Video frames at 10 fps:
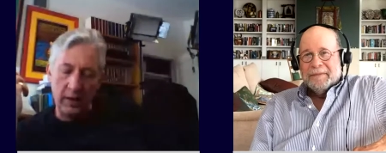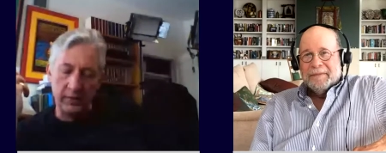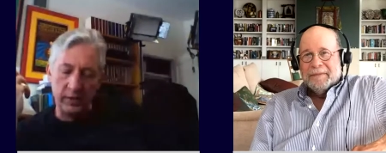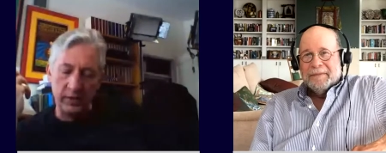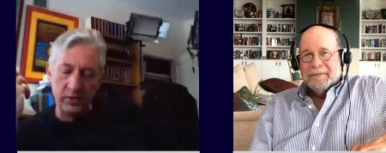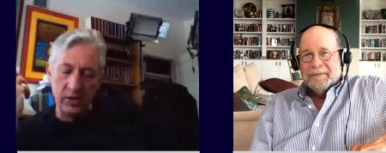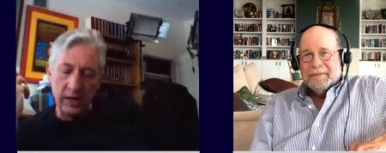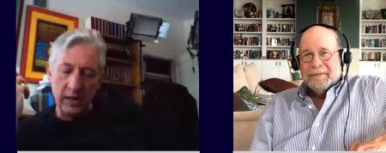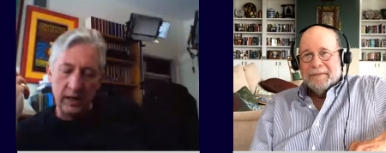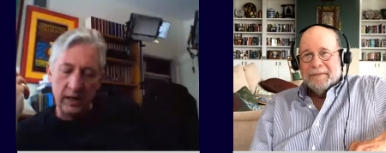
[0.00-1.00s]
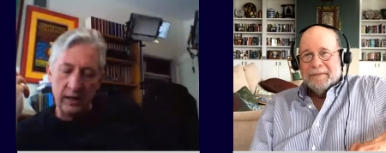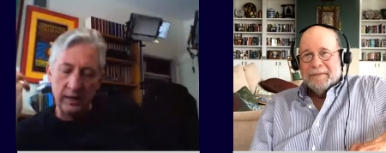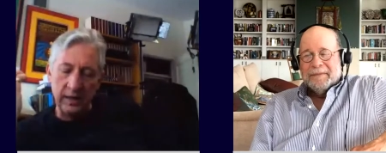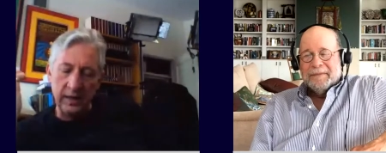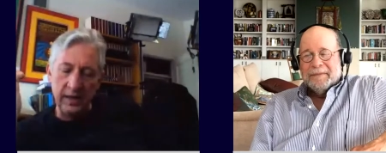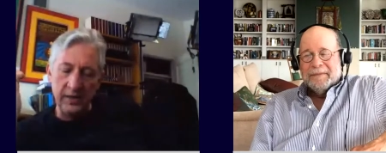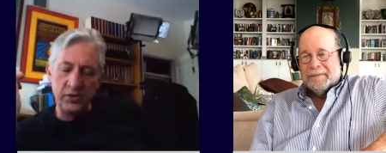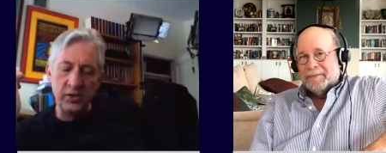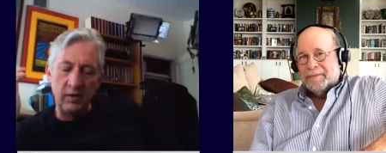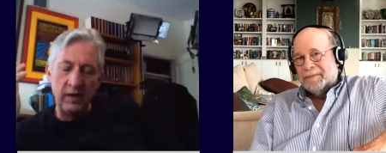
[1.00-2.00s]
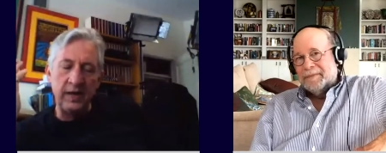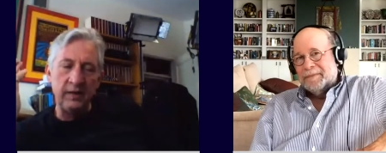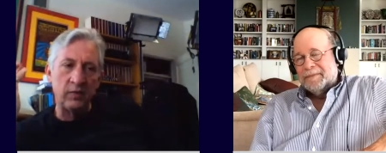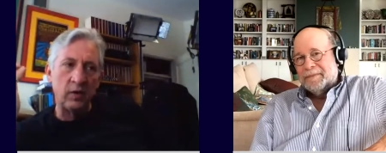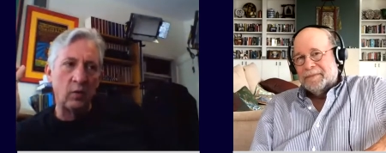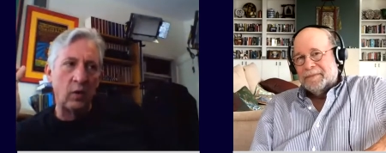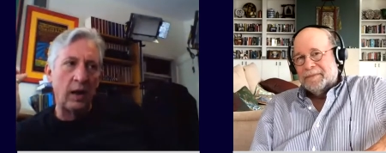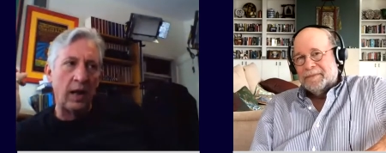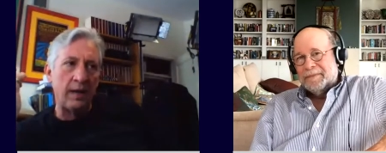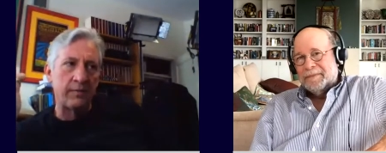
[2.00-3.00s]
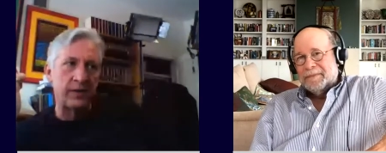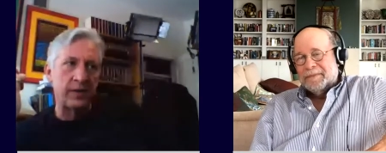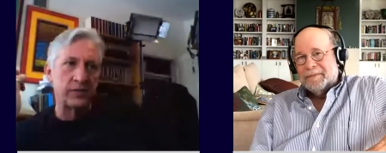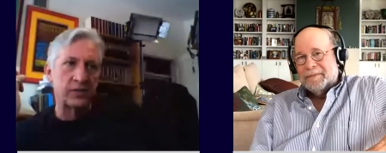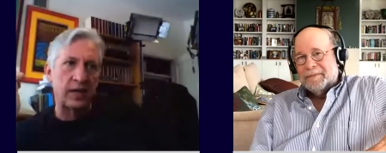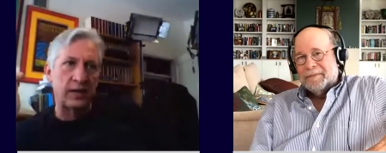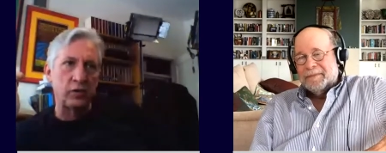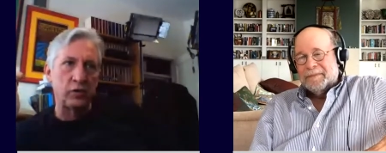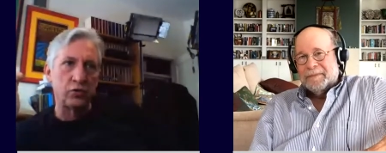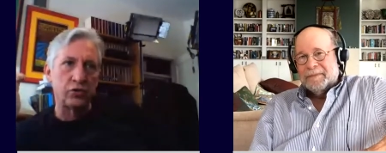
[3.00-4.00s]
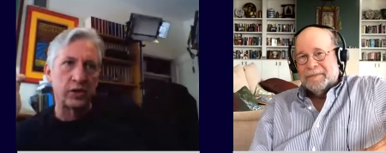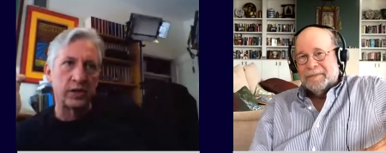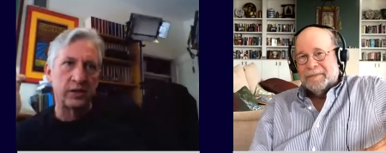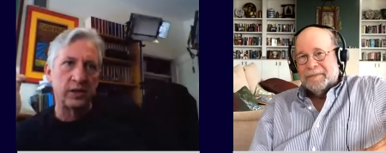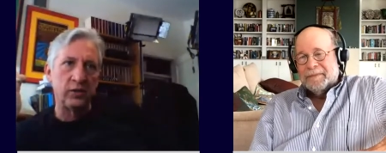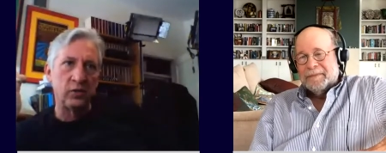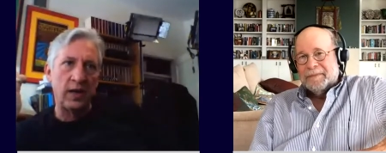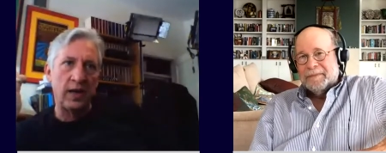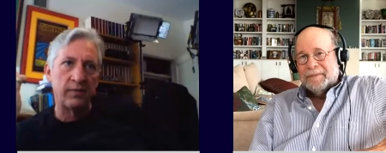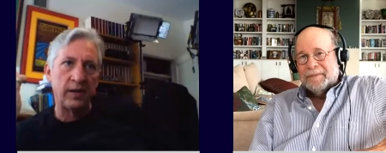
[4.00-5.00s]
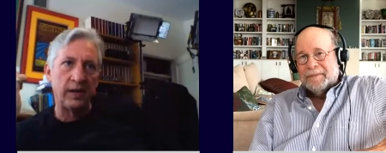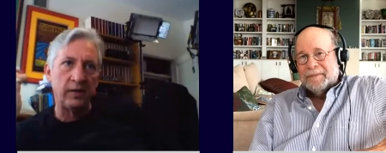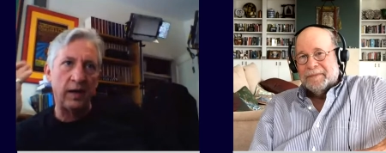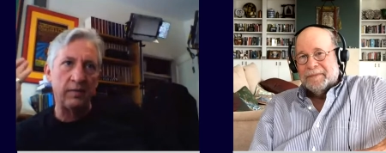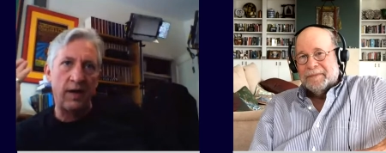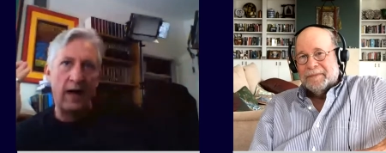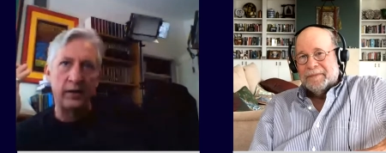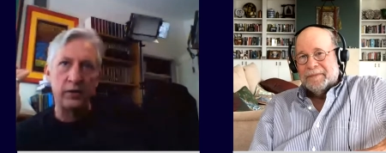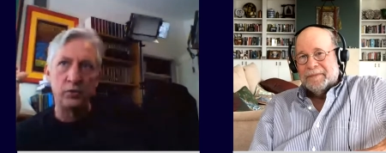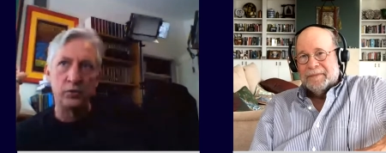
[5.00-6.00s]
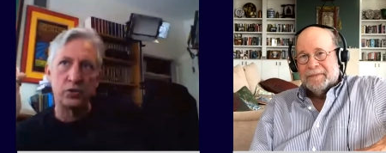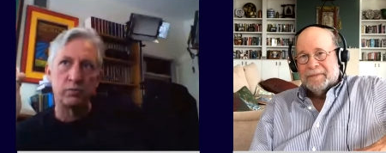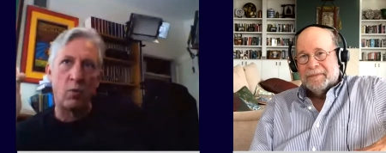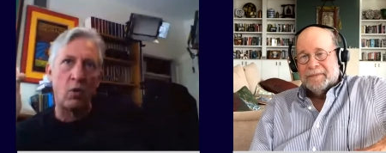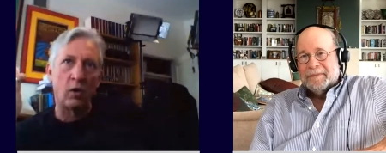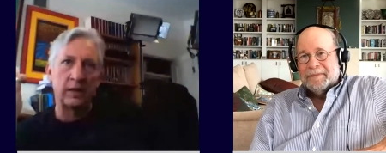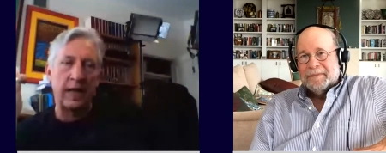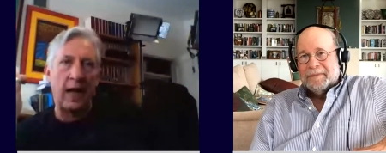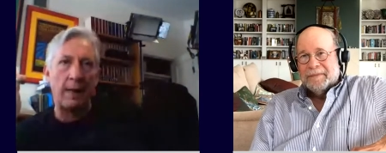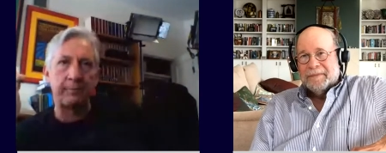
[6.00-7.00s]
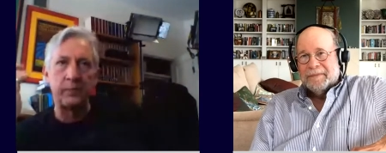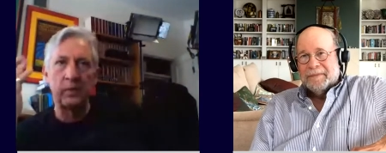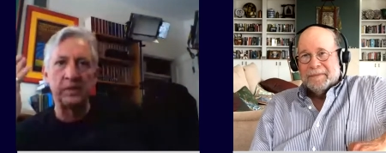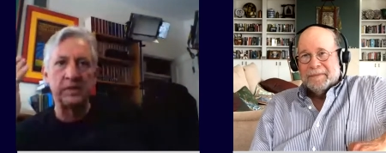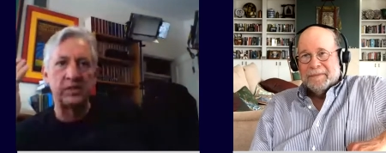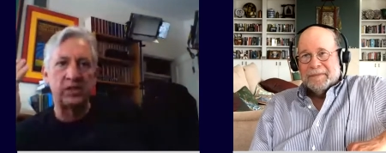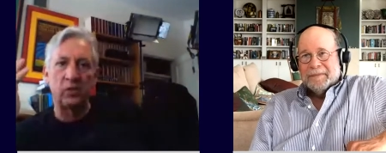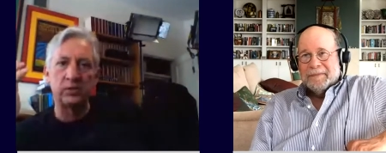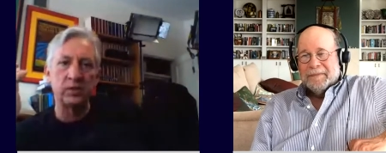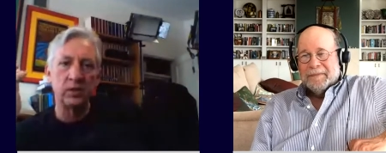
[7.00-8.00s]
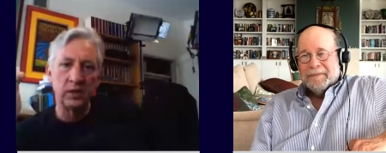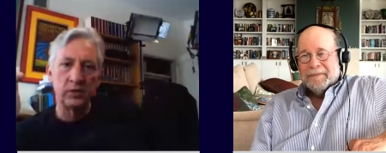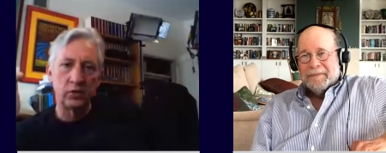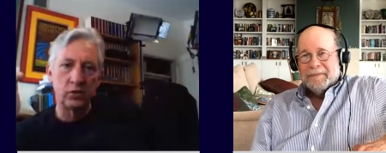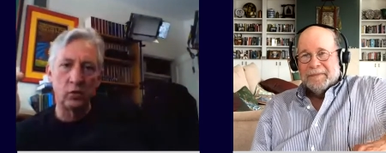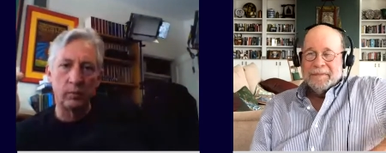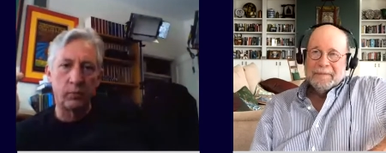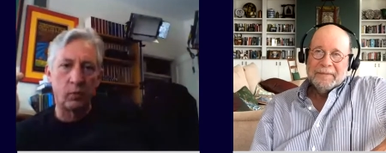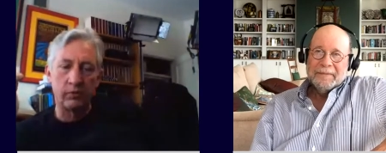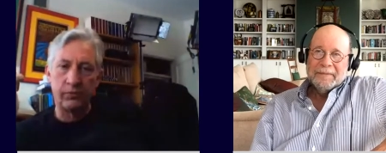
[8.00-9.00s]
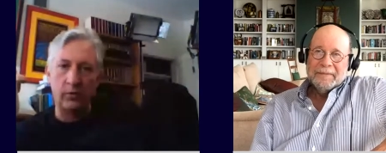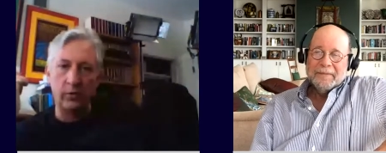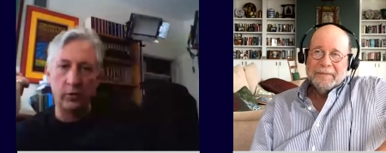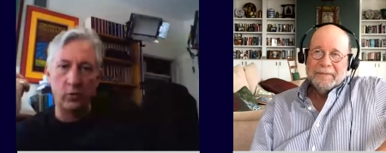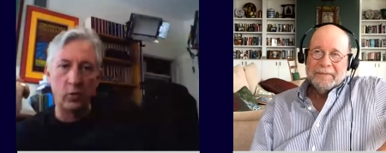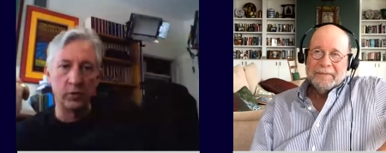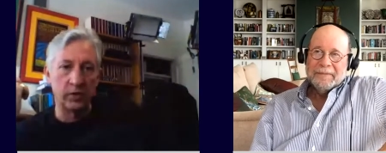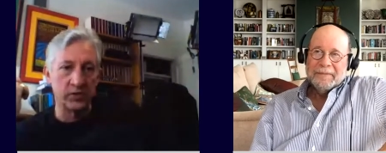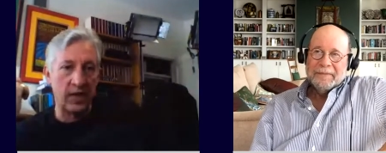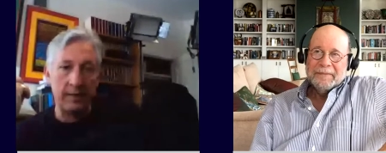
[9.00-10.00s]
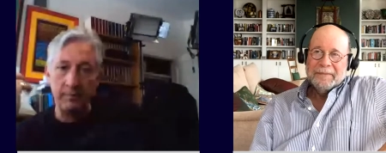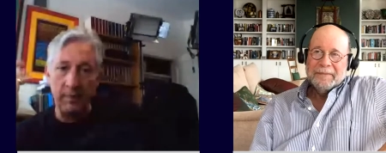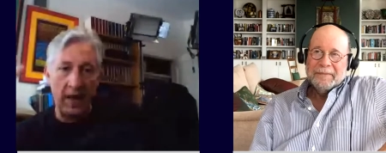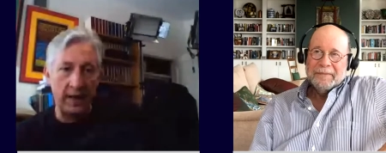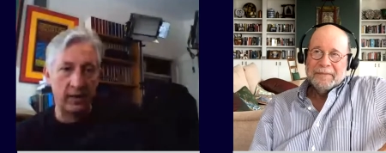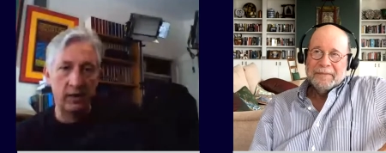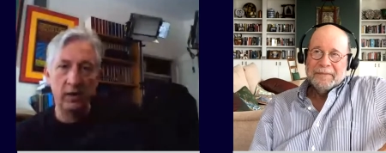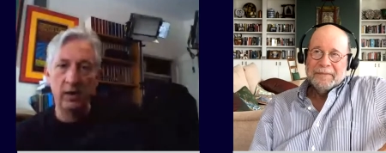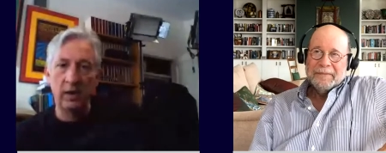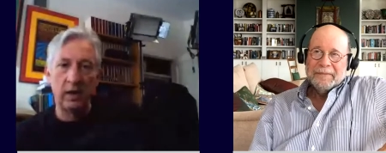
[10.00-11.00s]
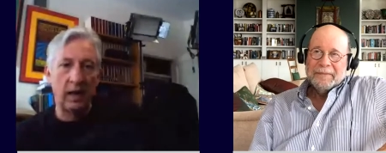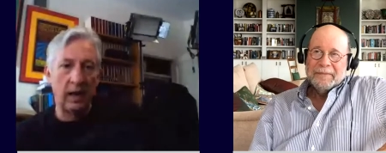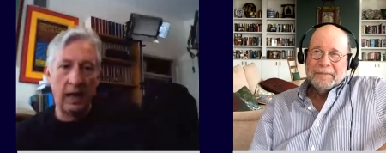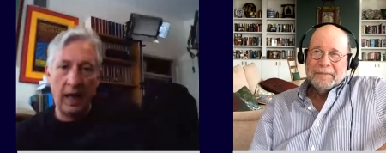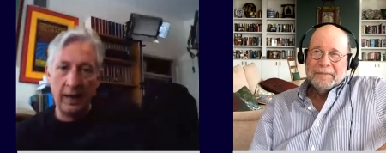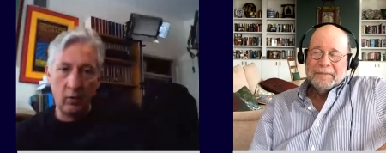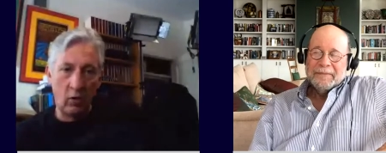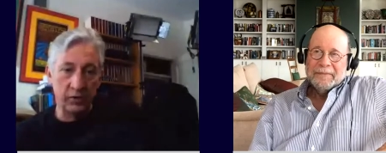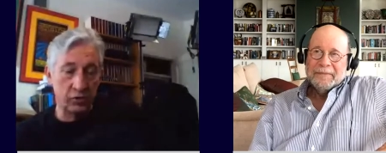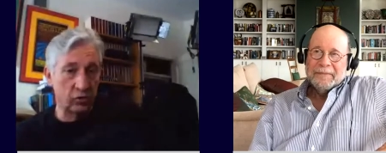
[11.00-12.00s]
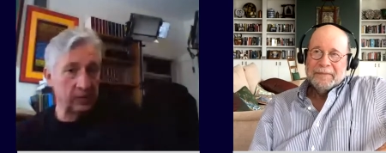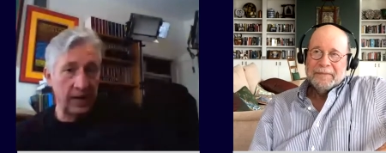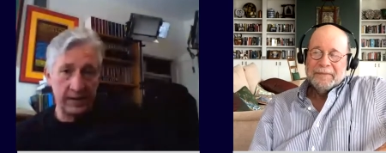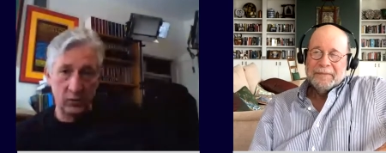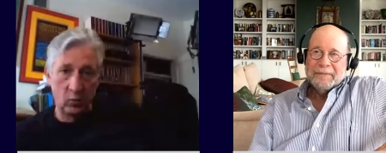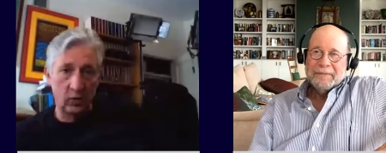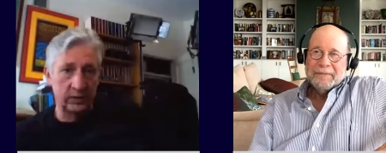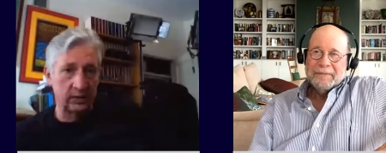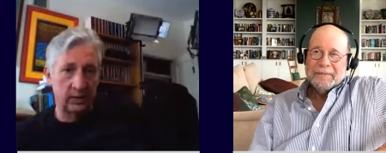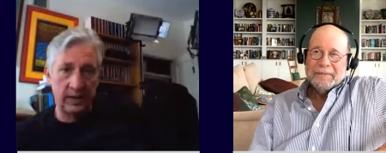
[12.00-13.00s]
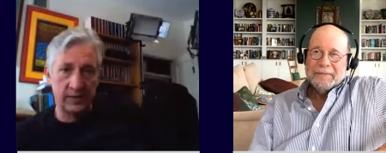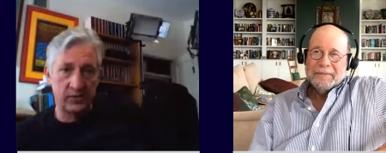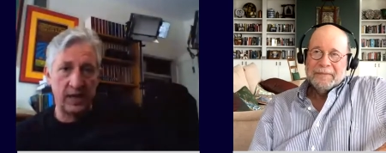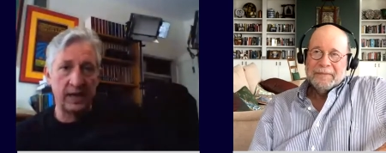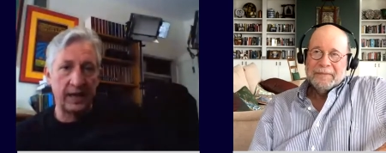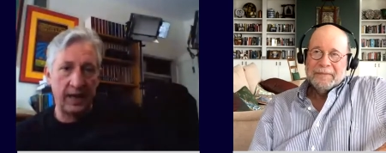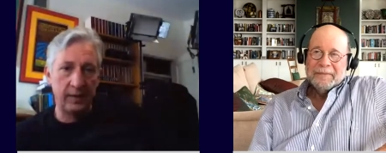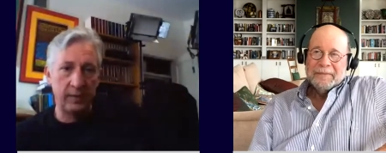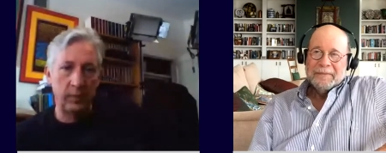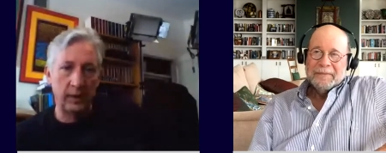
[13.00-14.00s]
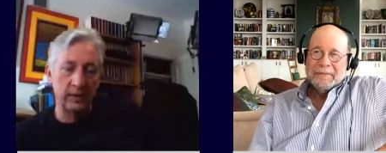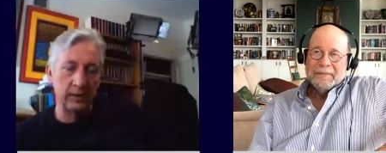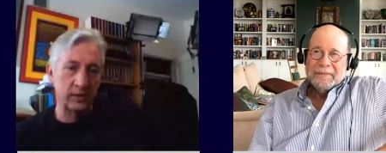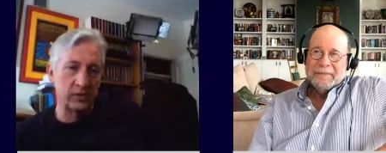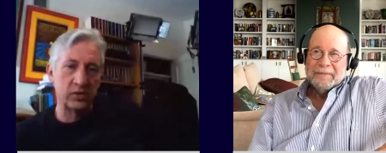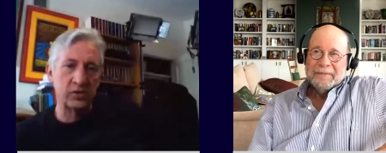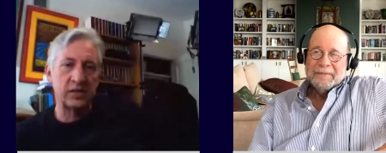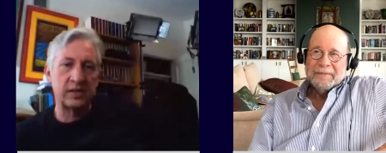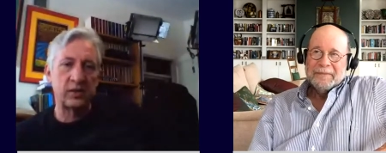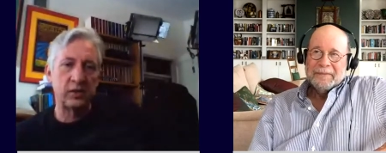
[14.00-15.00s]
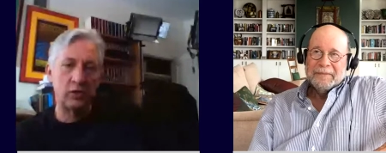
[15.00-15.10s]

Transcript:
Speaker 1: about this. Uh, is there any evidence that you should continue to have a, a value small cap tilt to your portfolio, or does that matter uh, at all? It certainly hasn't worked in the last decade, but this, this,